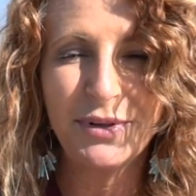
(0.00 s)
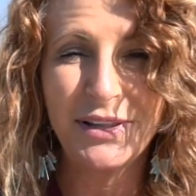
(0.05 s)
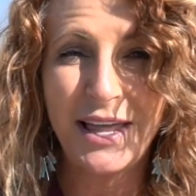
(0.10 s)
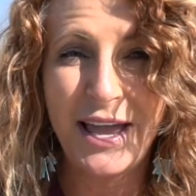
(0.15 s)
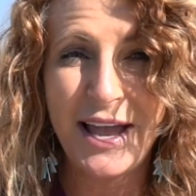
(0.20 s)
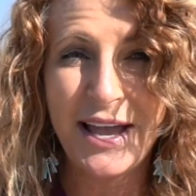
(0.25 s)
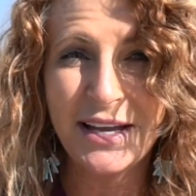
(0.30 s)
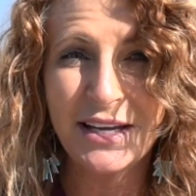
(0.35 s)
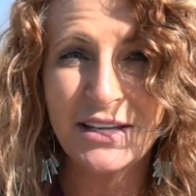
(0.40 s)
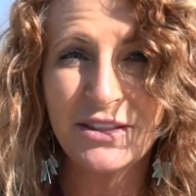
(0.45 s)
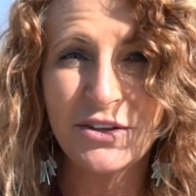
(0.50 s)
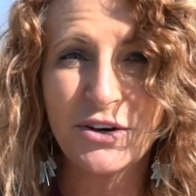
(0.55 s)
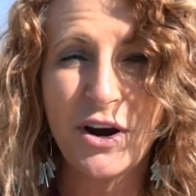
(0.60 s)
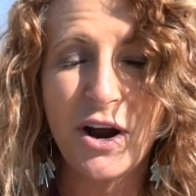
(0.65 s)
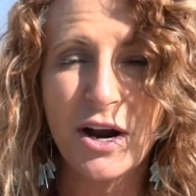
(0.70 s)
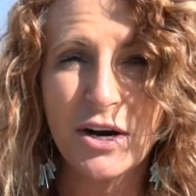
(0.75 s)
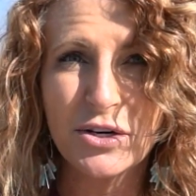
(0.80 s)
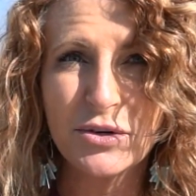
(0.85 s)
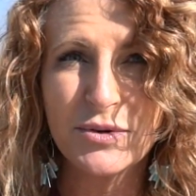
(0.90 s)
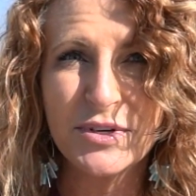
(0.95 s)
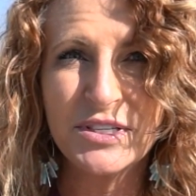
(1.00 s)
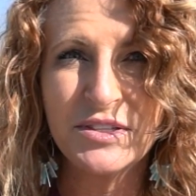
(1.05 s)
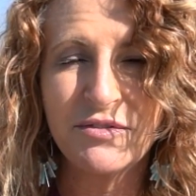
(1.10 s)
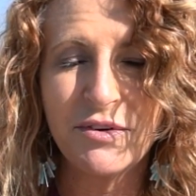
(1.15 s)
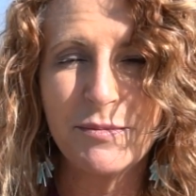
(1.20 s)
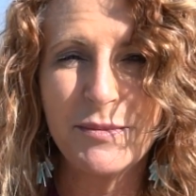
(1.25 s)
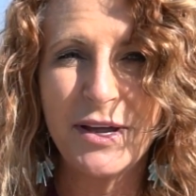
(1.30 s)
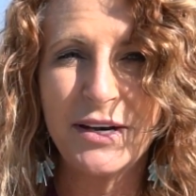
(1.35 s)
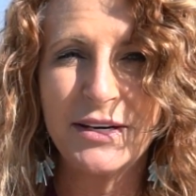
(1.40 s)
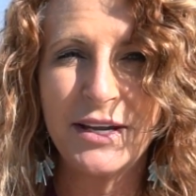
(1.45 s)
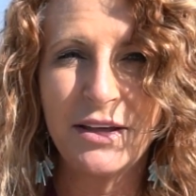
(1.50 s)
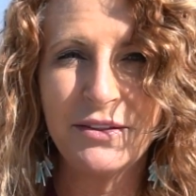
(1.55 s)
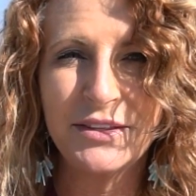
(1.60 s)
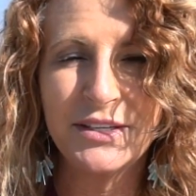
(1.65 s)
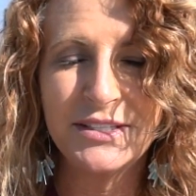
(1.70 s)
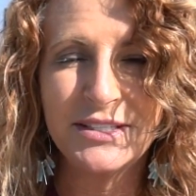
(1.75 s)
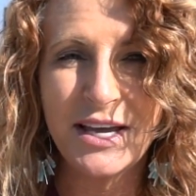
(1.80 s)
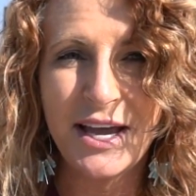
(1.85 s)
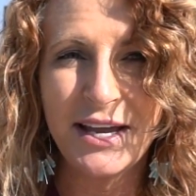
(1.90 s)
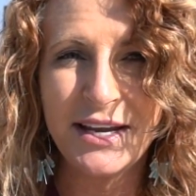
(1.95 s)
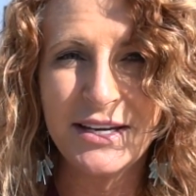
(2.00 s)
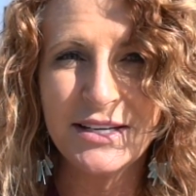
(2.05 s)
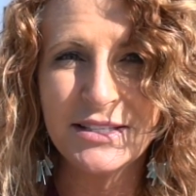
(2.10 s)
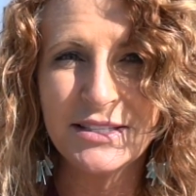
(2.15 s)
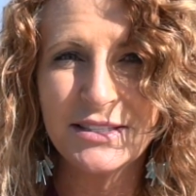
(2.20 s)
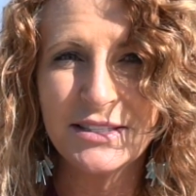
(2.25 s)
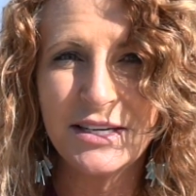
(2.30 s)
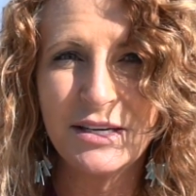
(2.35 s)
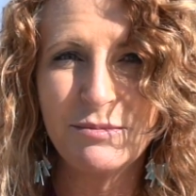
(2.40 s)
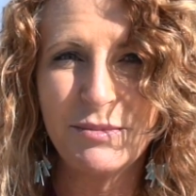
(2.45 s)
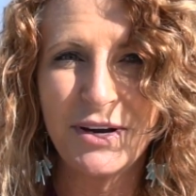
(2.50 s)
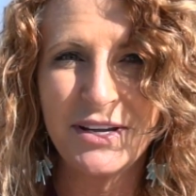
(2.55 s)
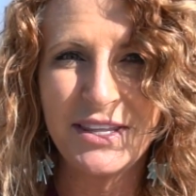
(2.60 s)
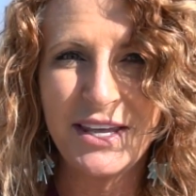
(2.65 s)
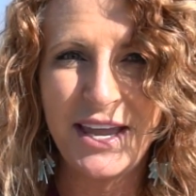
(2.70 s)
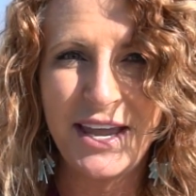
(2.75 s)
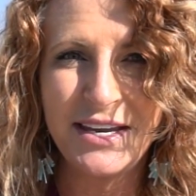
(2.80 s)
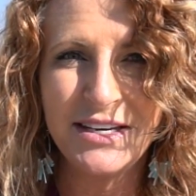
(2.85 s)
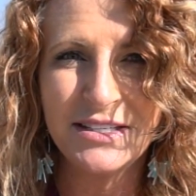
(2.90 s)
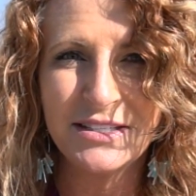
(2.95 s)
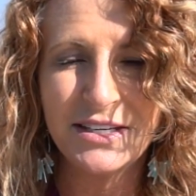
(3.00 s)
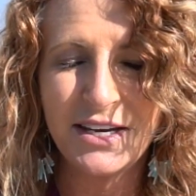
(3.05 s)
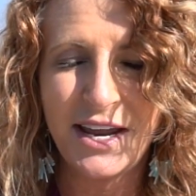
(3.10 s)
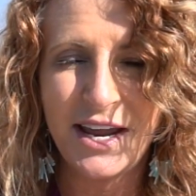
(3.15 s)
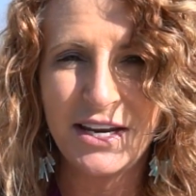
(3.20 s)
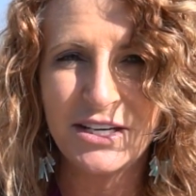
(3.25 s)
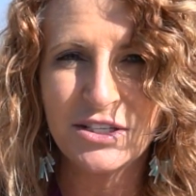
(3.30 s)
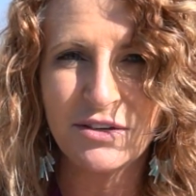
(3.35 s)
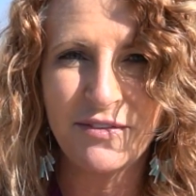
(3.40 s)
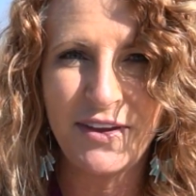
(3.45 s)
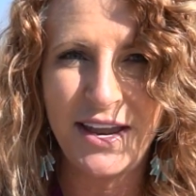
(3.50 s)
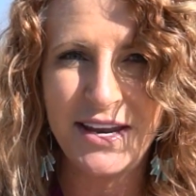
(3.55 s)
plaque in their arteries from unhealthy diets, and by the age of 18,